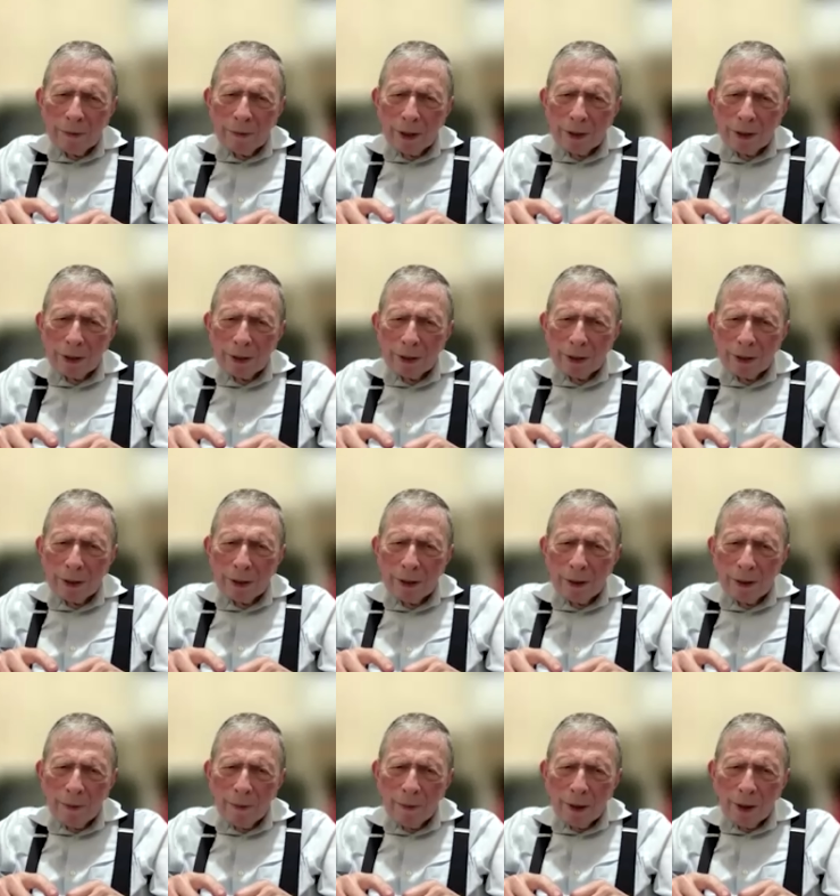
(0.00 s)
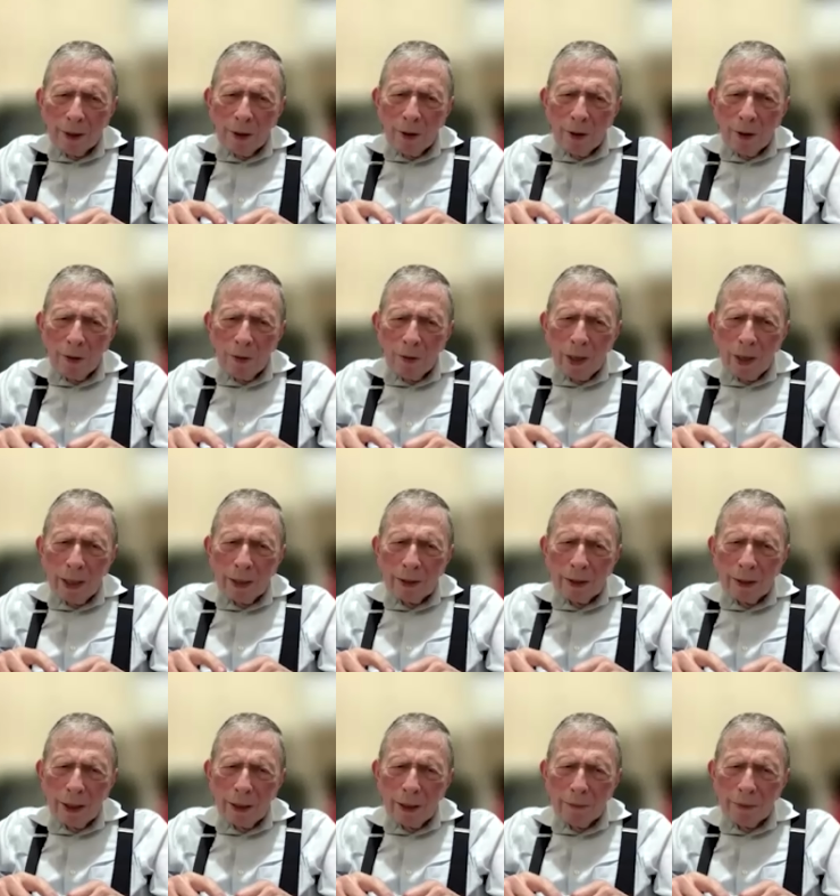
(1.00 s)
Russian who
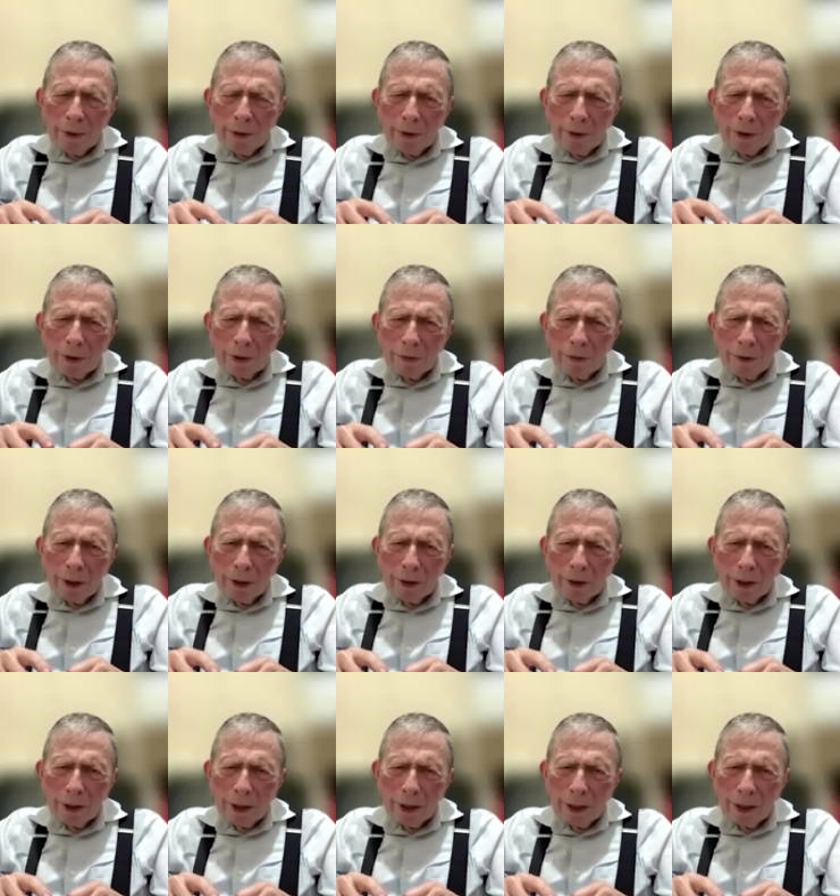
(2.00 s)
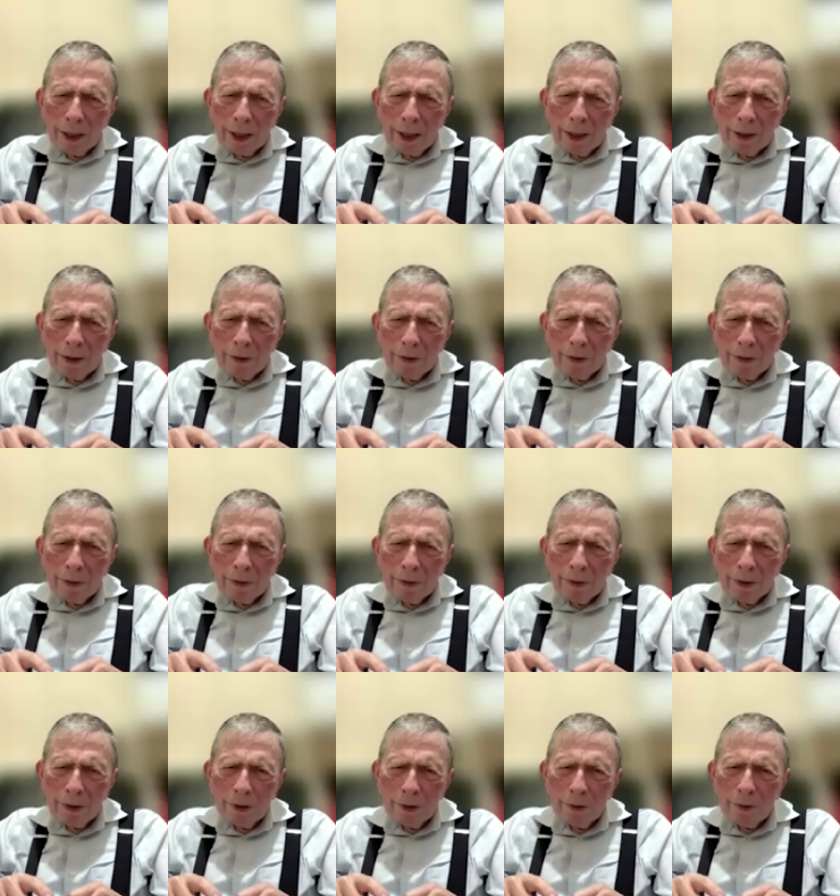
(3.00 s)
ended up in Australia and
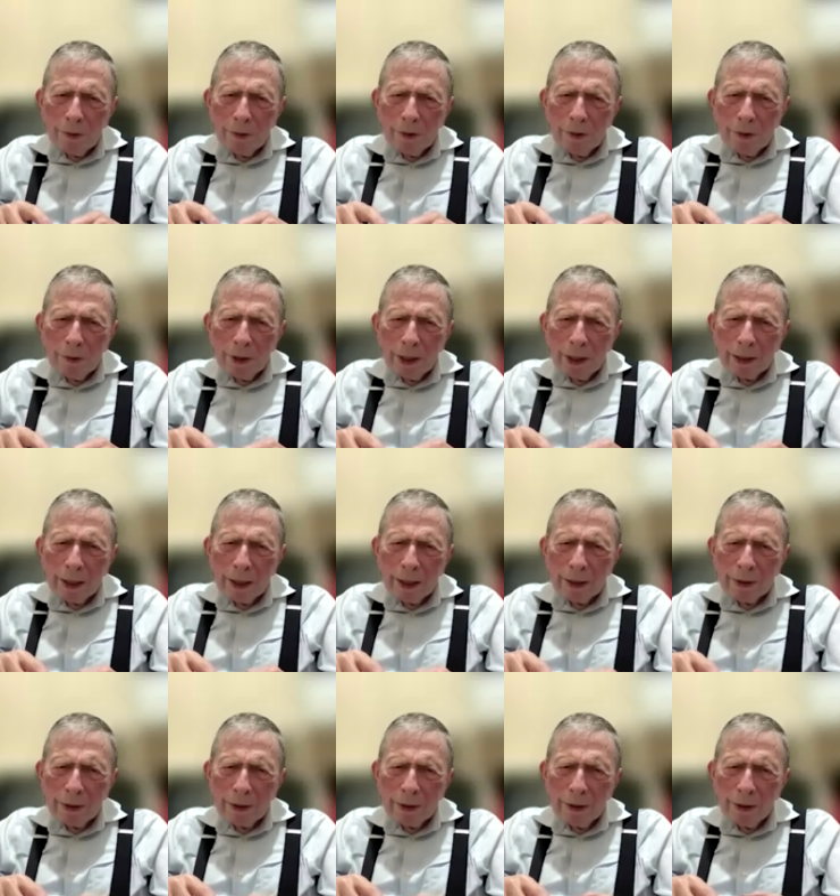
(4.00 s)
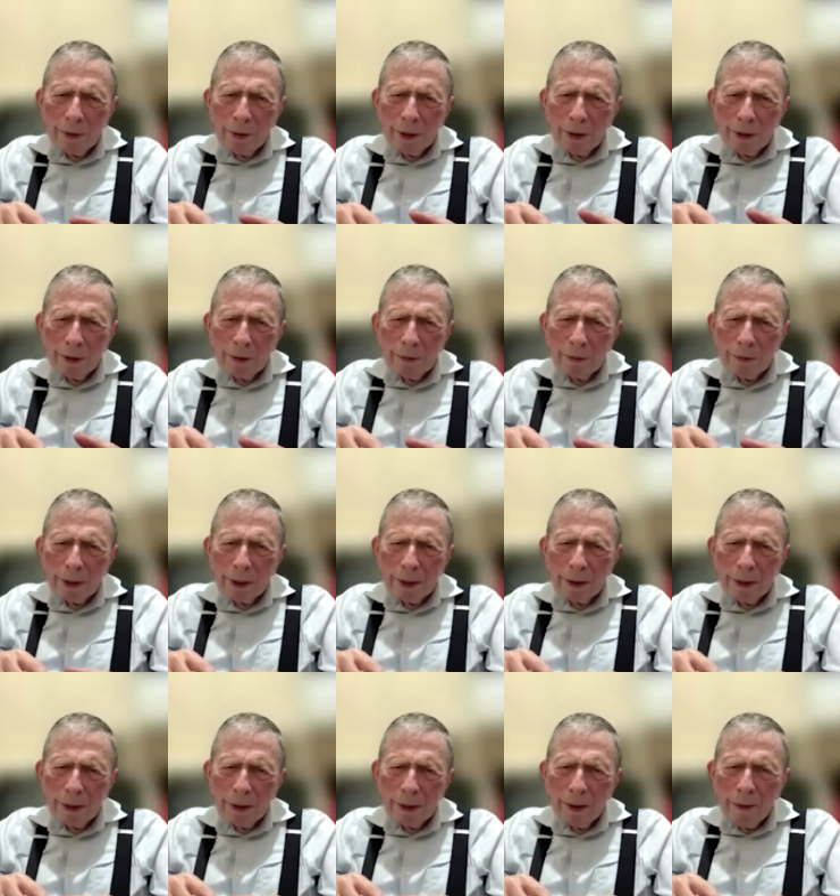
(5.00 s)
who I got to know a little
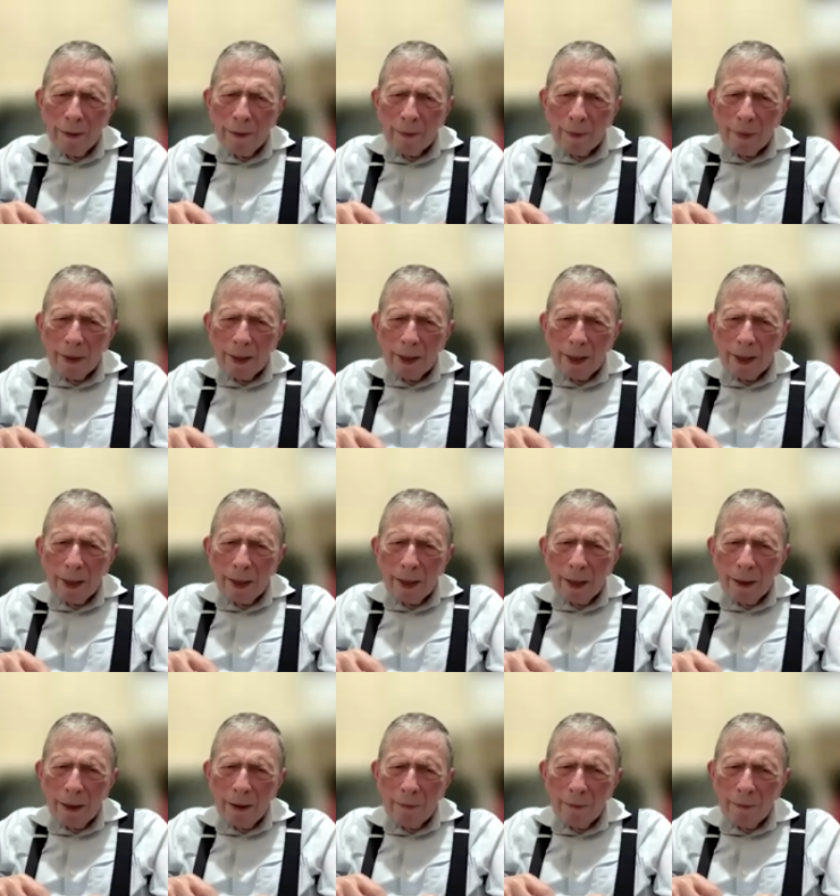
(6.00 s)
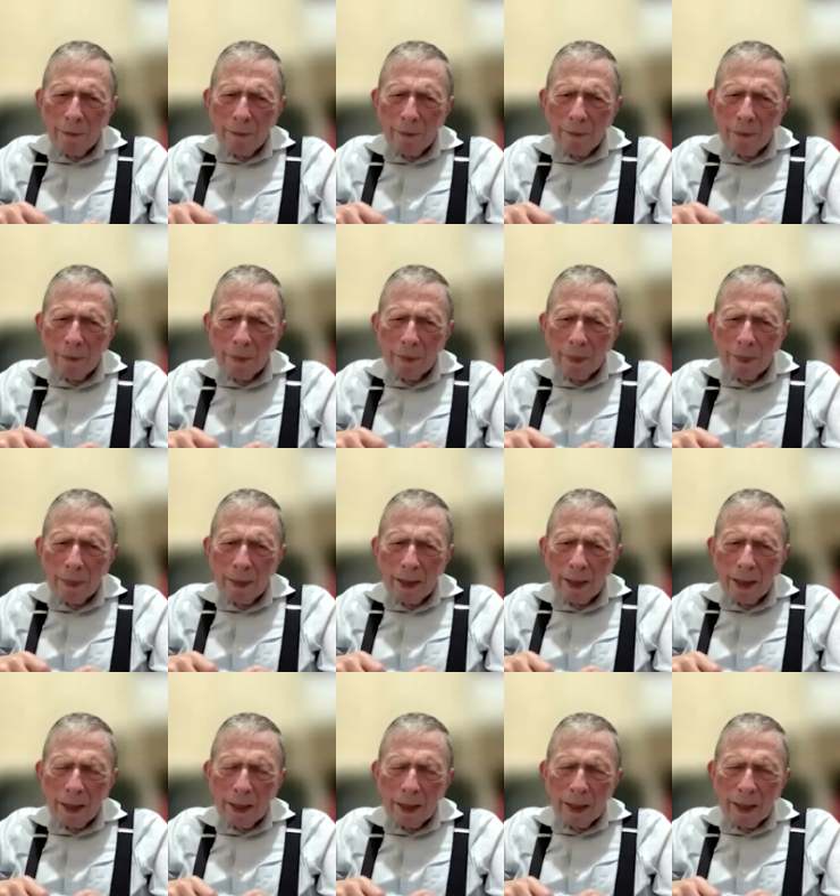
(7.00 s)
bit. Um,
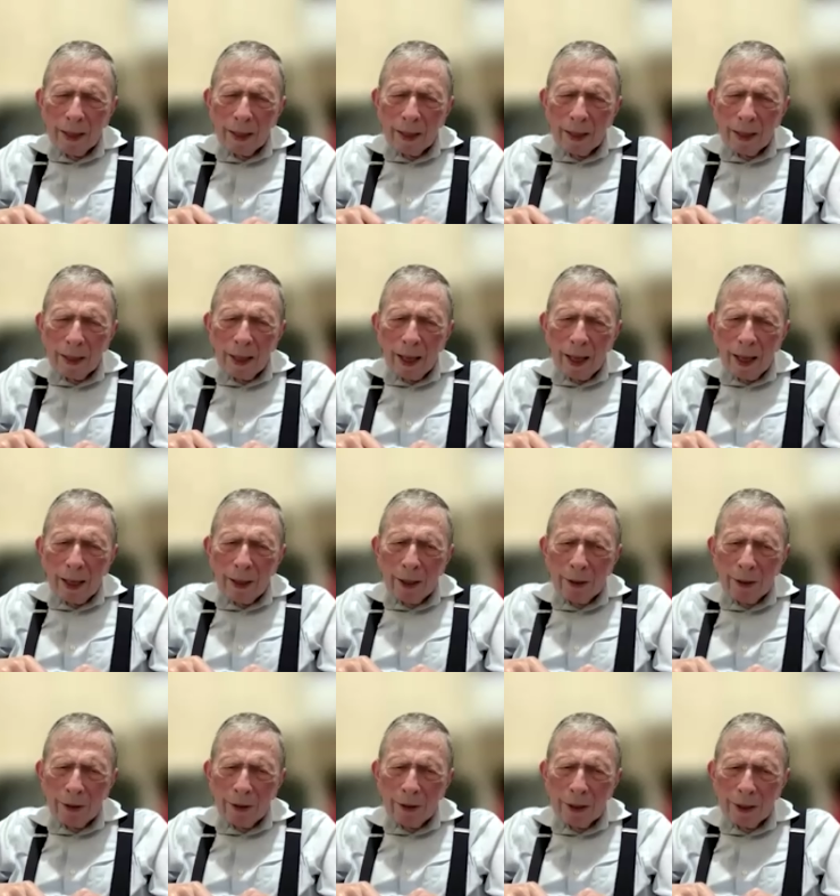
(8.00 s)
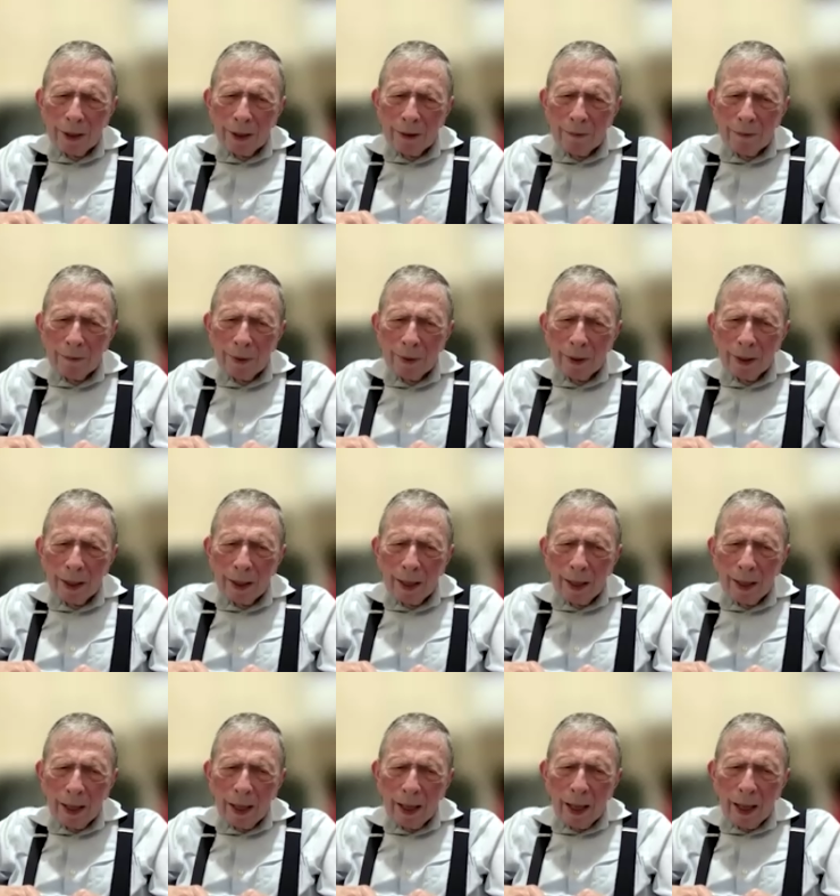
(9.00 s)
I heard him,
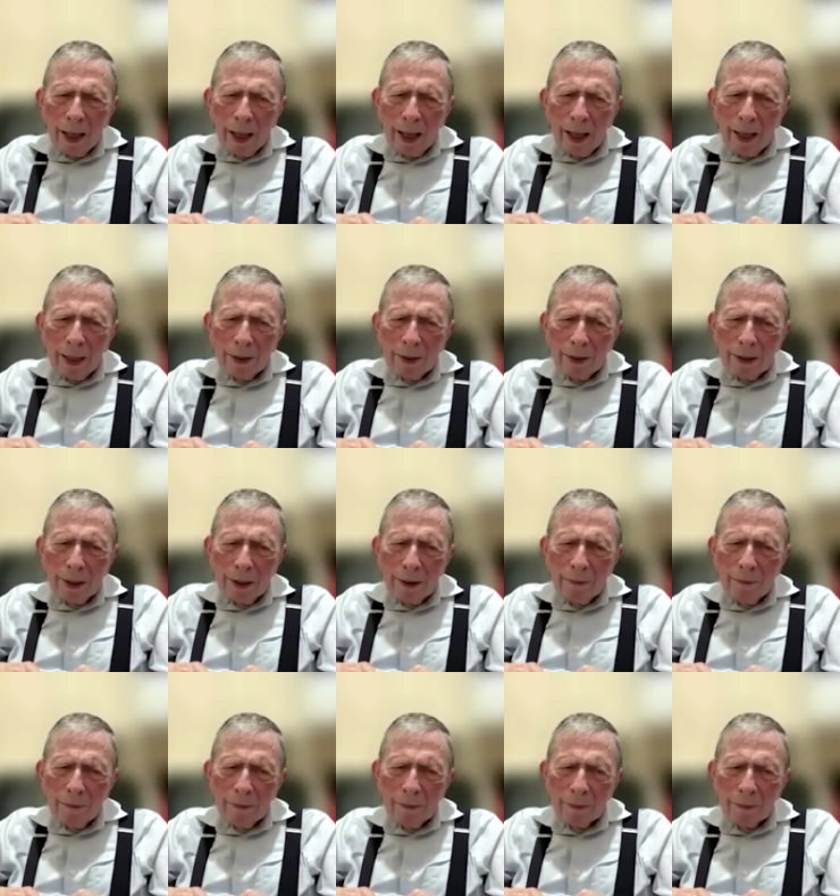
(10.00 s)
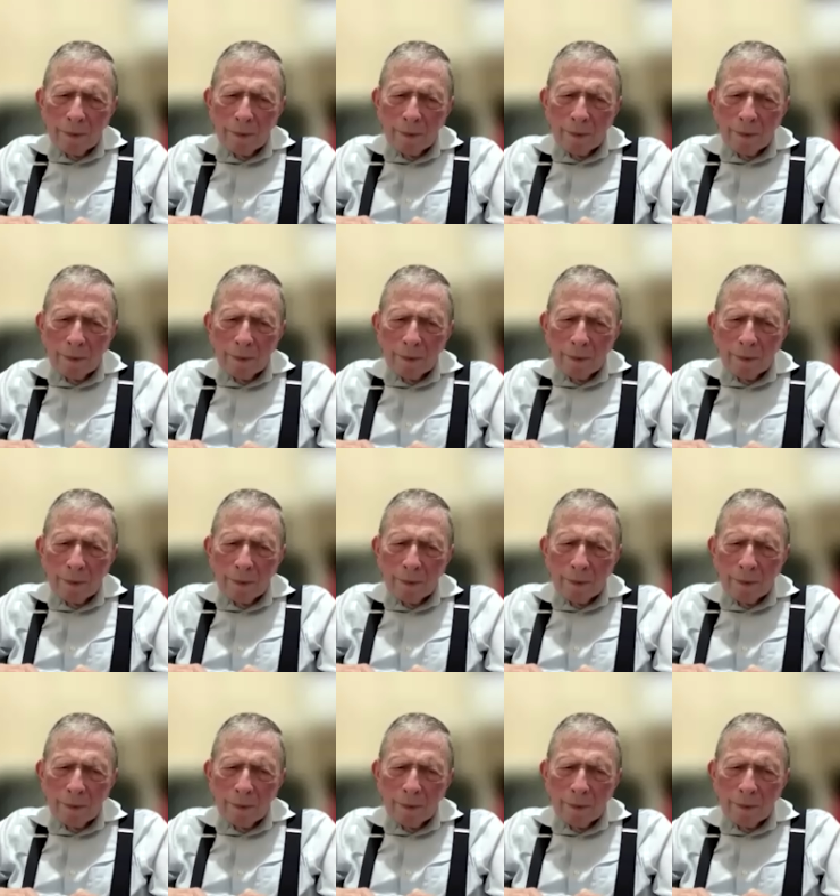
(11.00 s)
and